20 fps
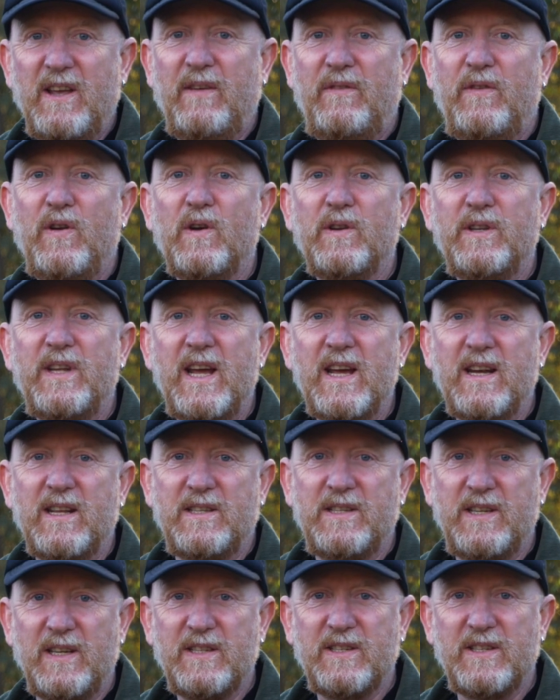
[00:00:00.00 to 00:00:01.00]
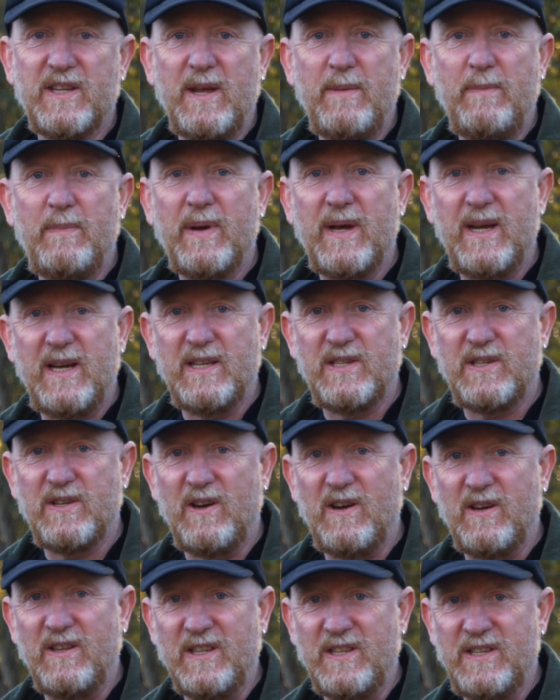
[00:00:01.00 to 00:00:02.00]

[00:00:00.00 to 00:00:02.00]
If you're down at 16 PSI in the